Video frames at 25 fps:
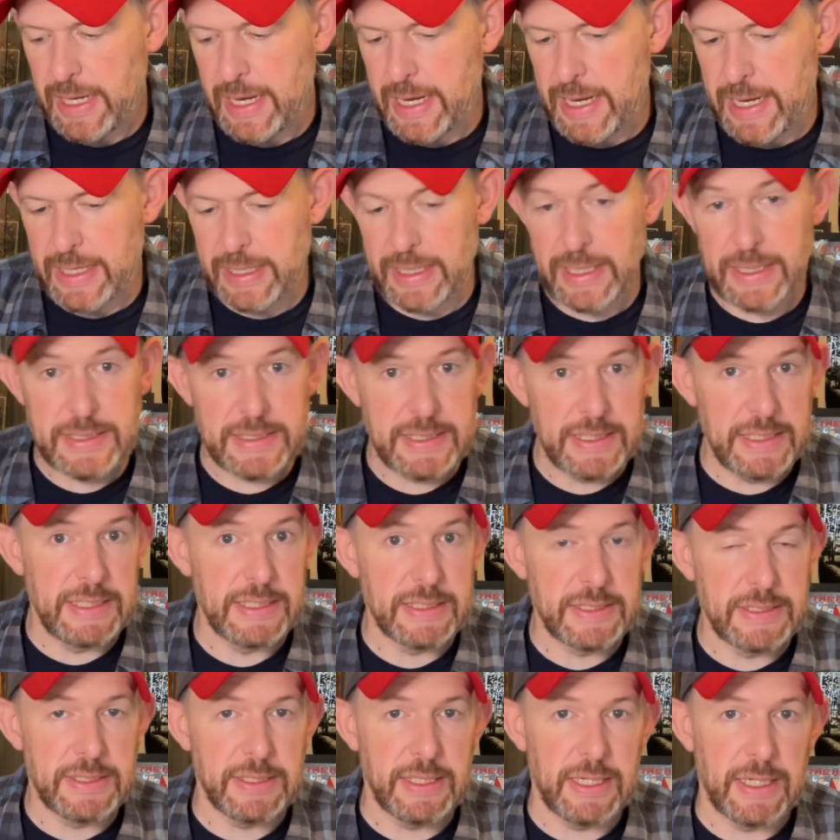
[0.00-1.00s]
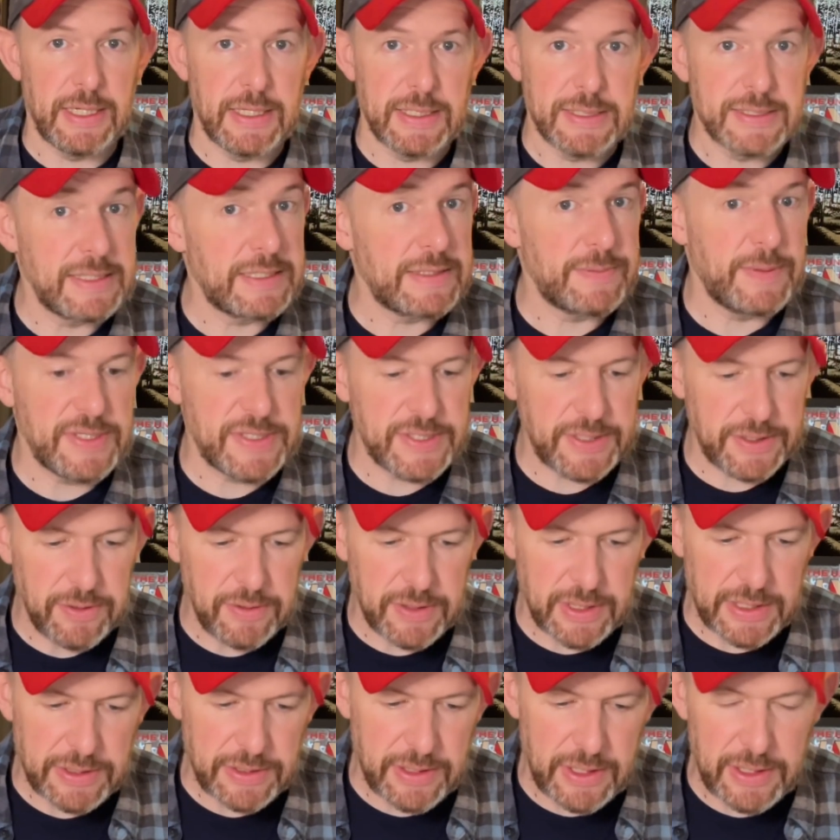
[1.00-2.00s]
And I did it 6 months
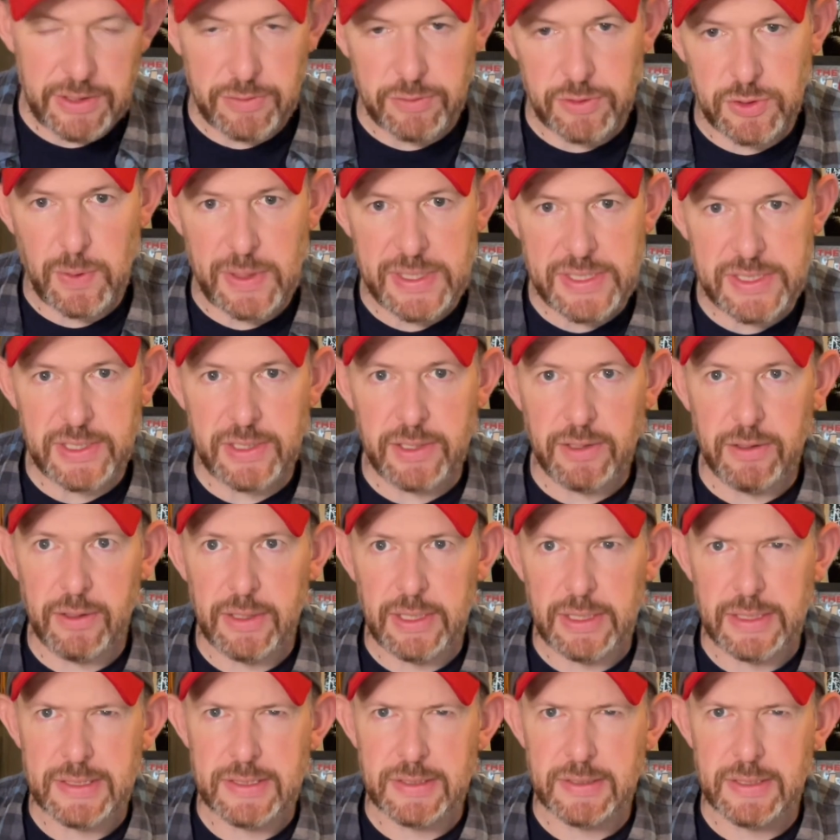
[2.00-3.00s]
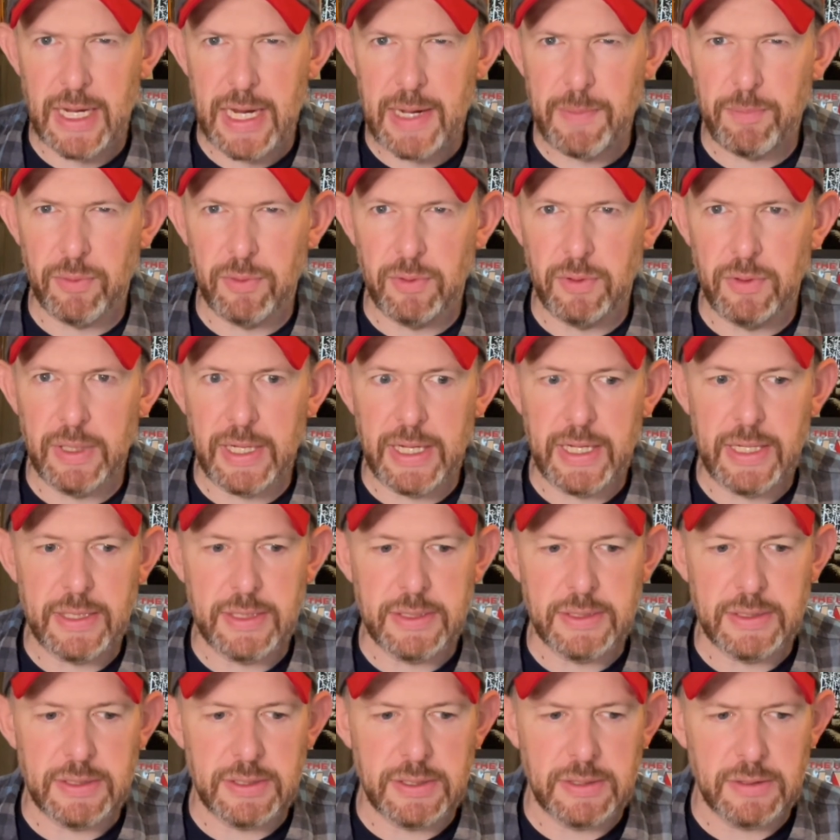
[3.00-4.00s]
ago. They do it twice a year. I think it's April
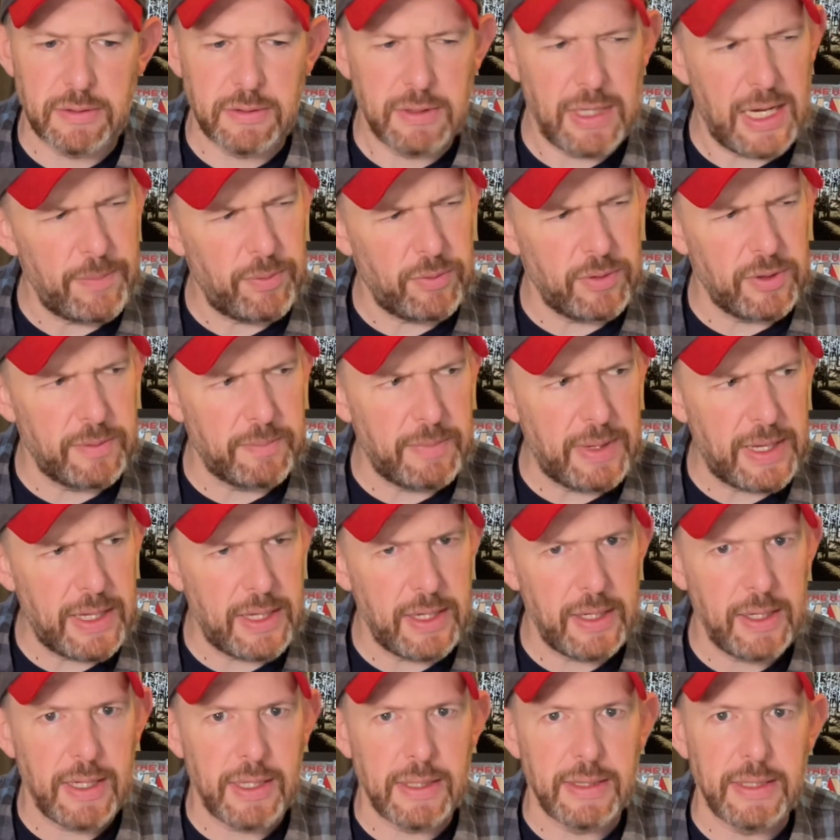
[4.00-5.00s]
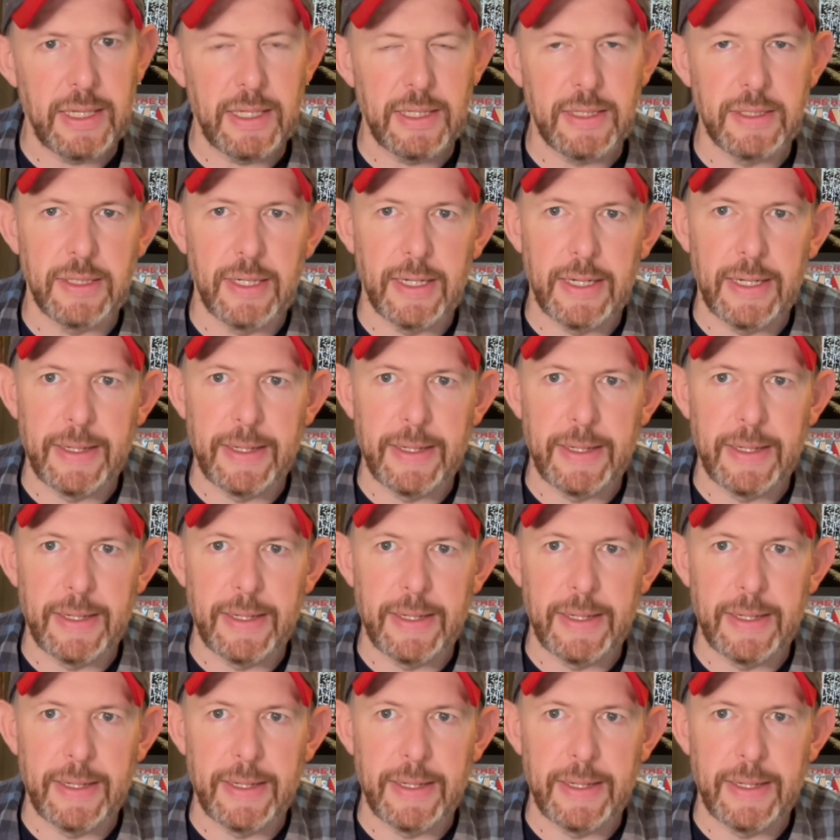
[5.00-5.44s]
or May, and then